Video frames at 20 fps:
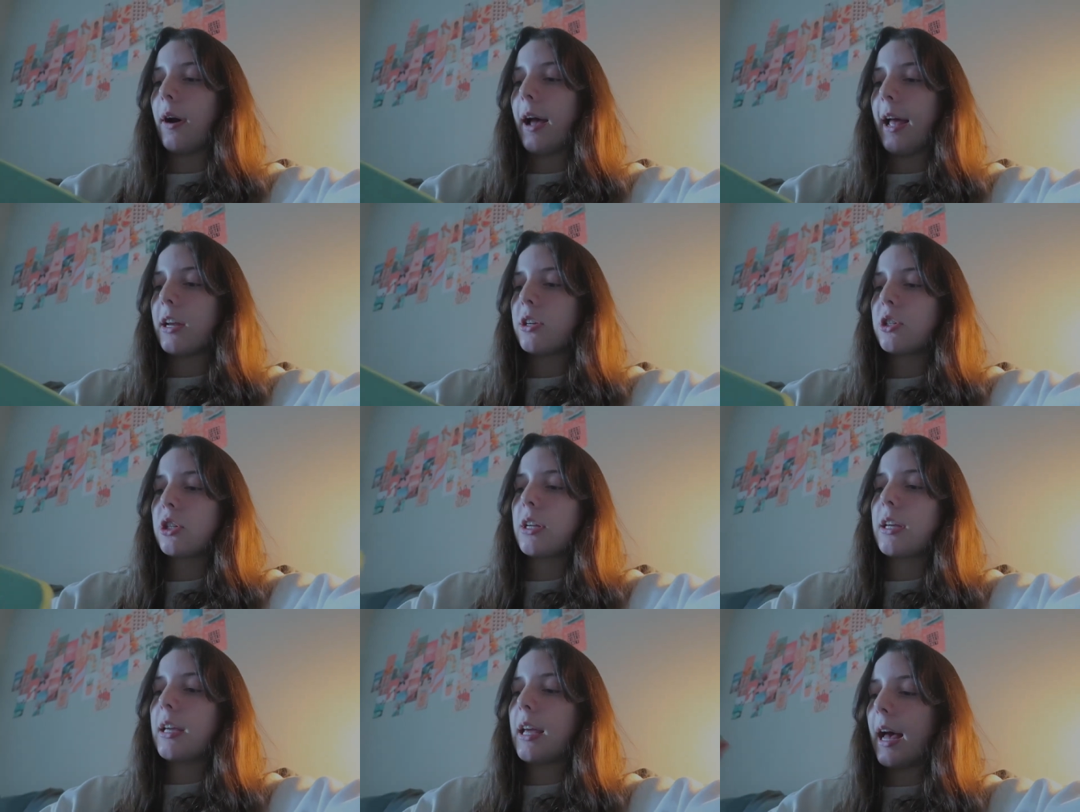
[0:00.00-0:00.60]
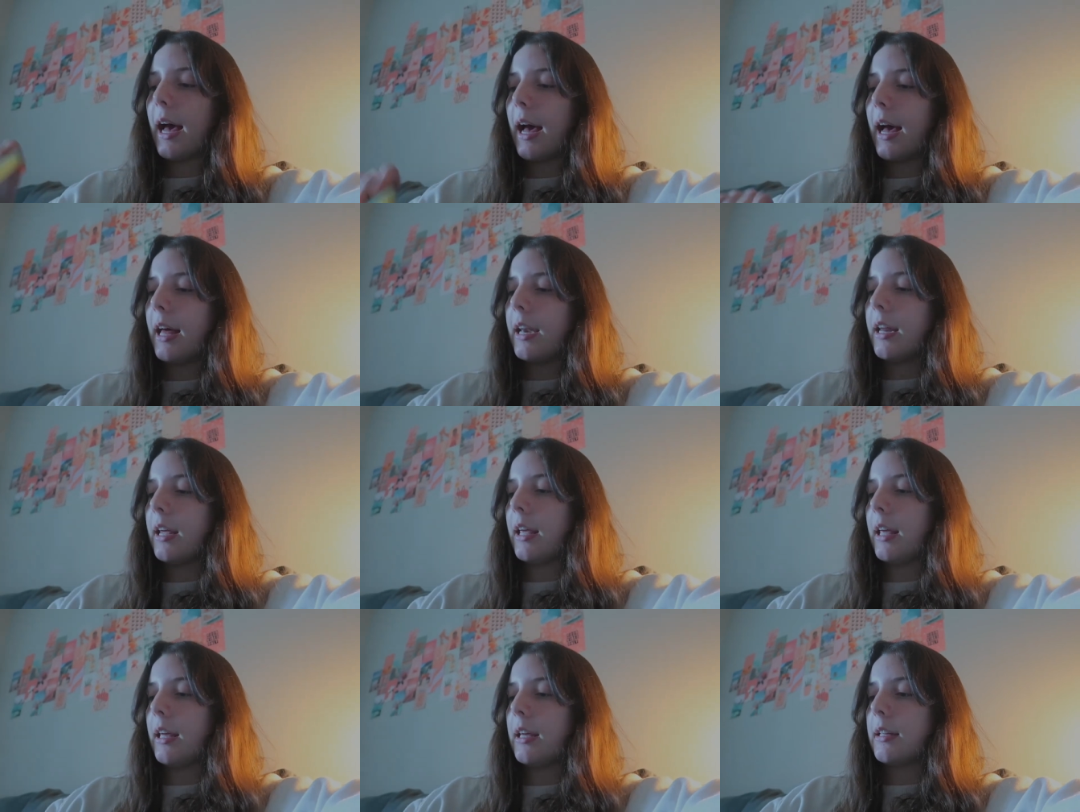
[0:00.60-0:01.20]
I actually
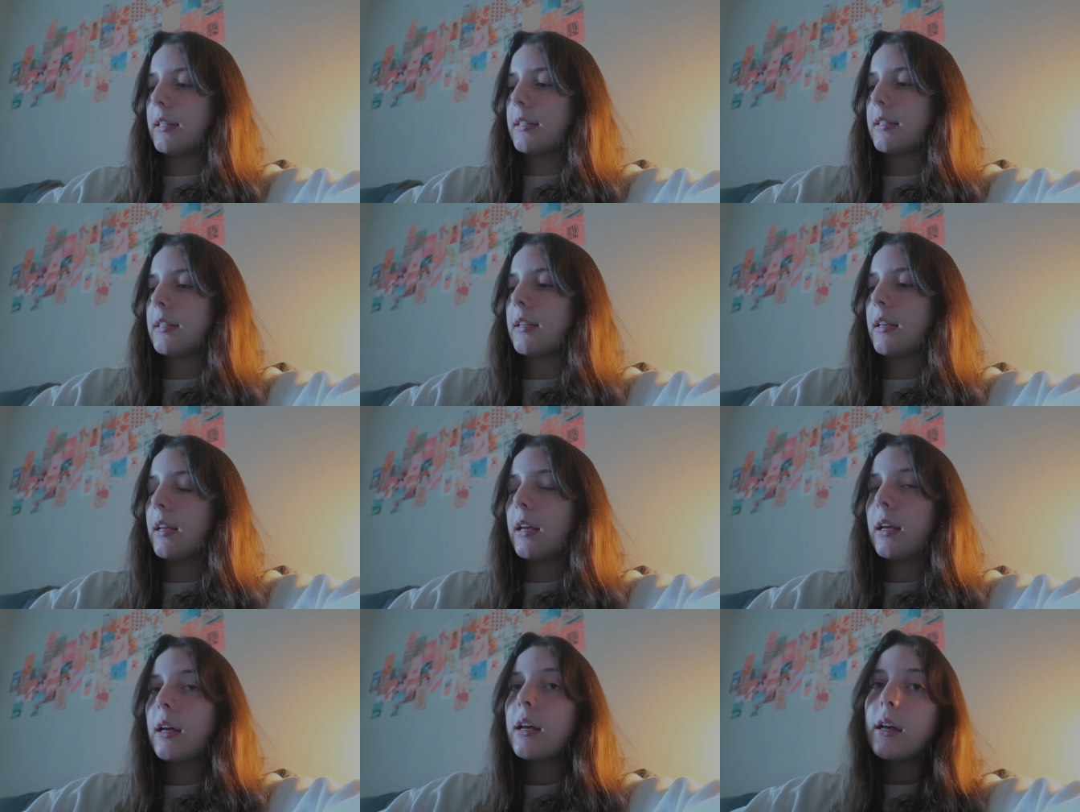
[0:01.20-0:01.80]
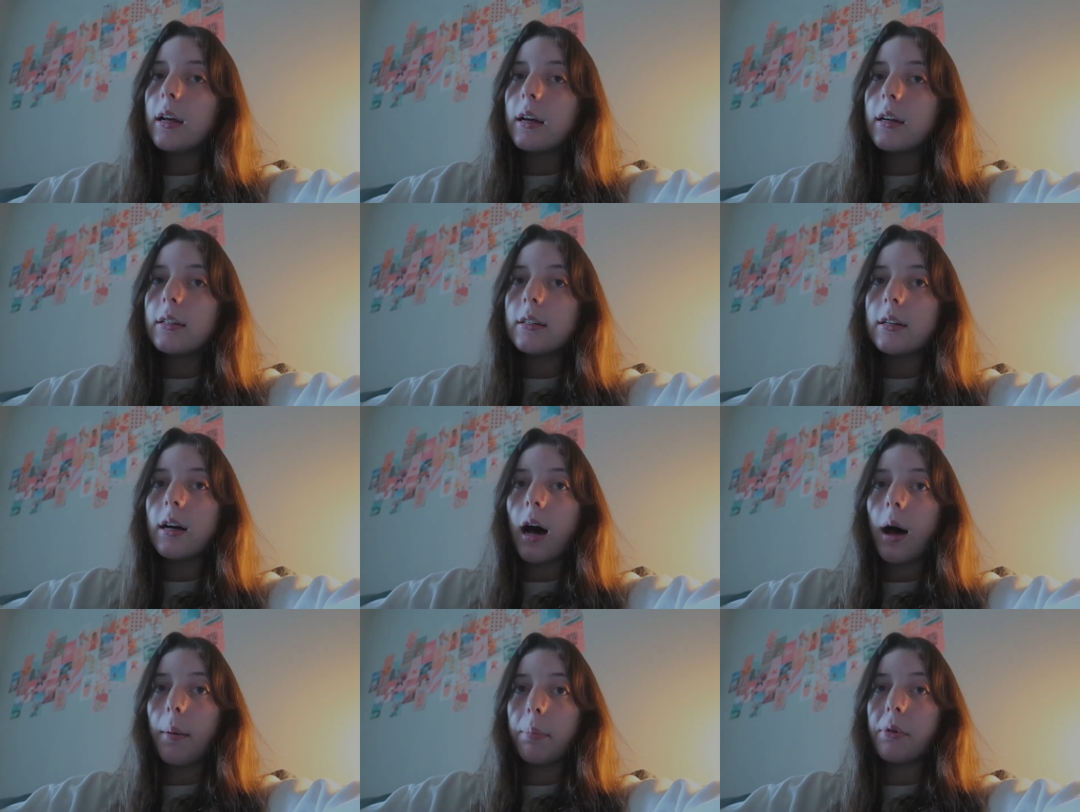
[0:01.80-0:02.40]
had it
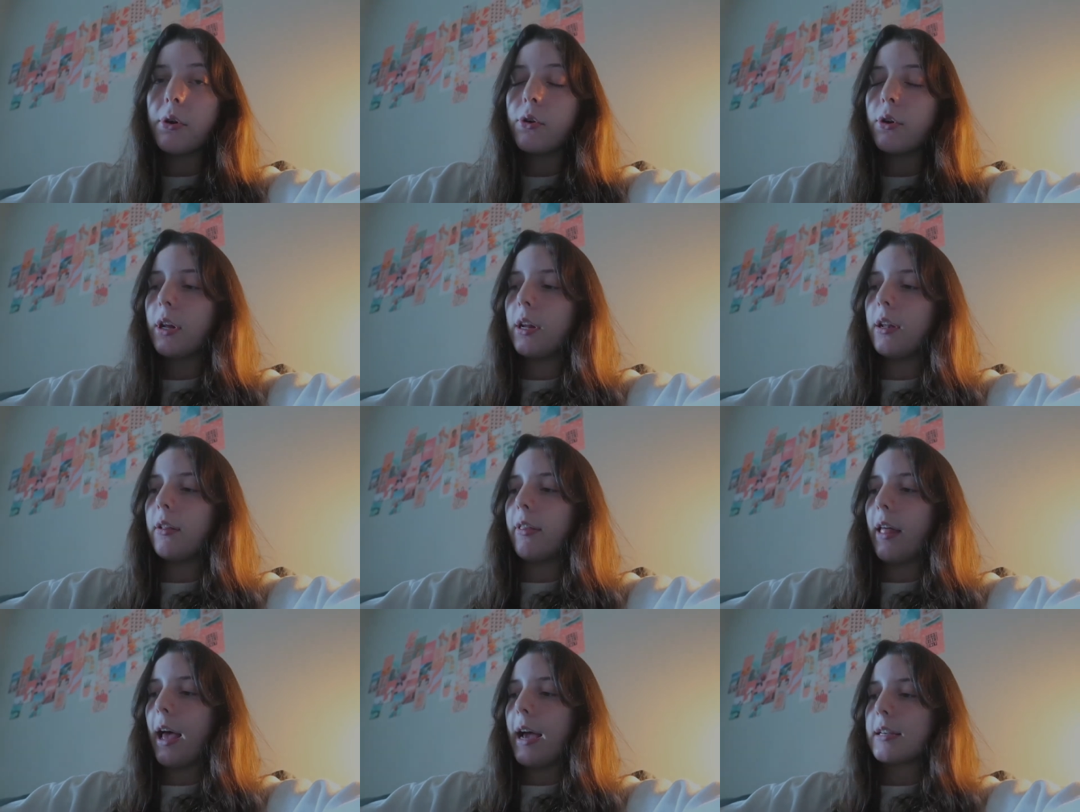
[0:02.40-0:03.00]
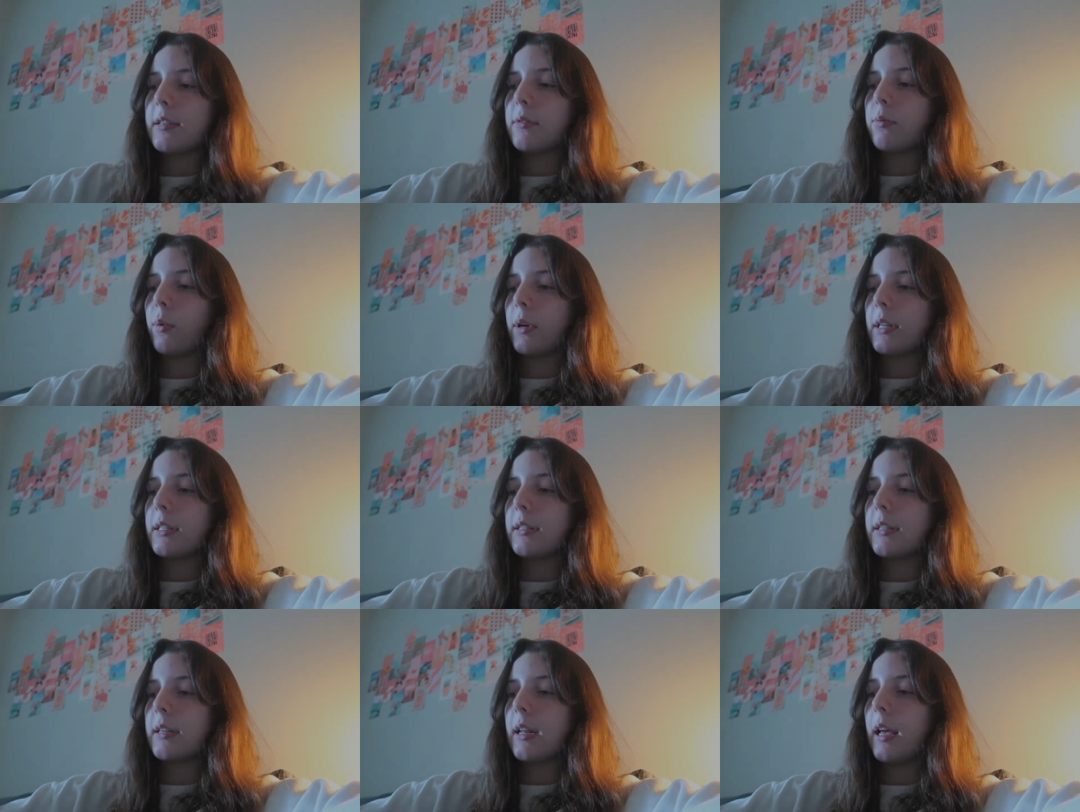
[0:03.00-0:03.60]
uploaded last
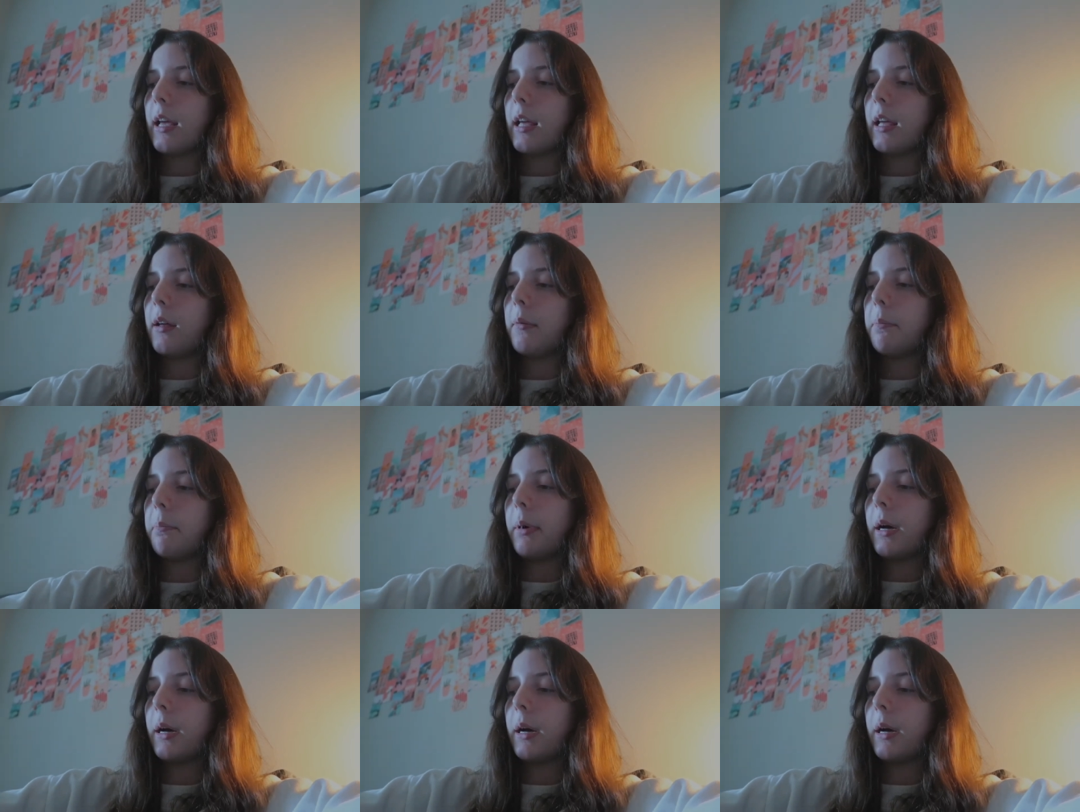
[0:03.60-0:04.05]
Wednesday,